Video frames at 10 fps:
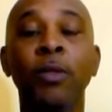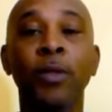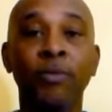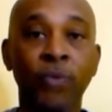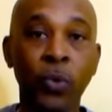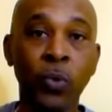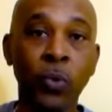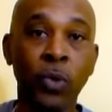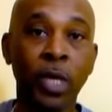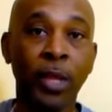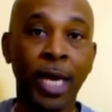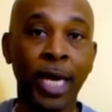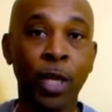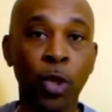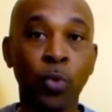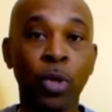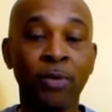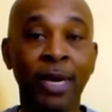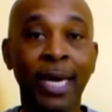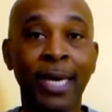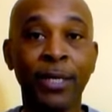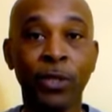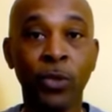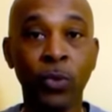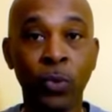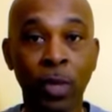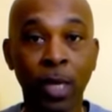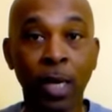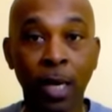The food that you would have had to